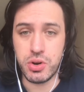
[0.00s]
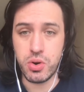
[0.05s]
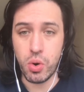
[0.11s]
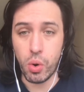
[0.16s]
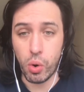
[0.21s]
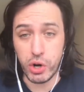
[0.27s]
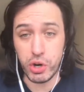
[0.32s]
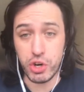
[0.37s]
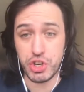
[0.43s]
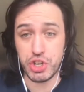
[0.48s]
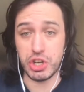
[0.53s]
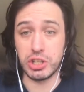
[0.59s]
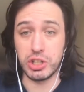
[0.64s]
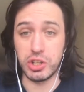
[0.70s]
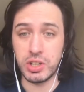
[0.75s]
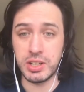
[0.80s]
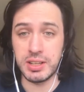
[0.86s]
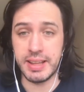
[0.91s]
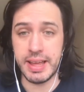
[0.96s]
or you should
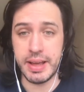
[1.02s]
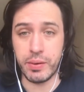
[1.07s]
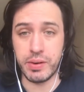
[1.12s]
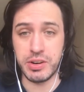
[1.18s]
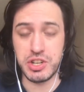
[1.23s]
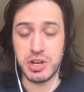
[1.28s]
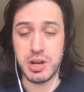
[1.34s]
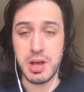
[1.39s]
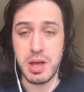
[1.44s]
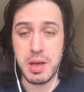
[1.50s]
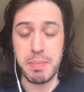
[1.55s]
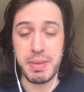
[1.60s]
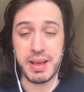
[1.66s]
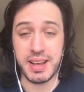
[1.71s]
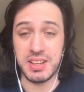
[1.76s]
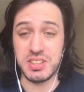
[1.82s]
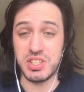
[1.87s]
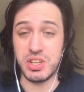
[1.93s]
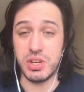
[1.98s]
learn a language
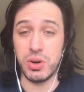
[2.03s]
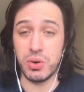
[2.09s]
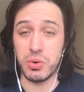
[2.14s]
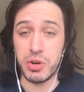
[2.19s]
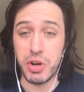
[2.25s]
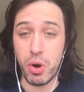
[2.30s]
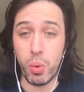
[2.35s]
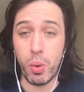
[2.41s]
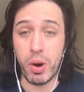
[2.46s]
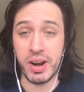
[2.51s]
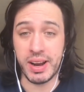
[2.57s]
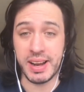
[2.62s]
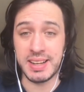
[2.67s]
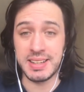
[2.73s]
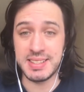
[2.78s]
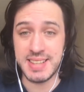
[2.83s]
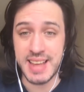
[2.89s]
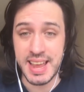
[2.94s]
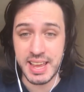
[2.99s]
because you don't know where it can
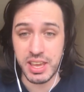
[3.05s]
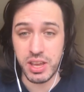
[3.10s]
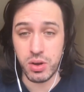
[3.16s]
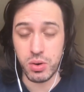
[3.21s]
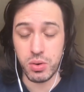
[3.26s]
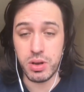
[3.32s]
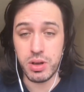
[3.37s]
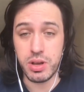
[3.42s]
take you.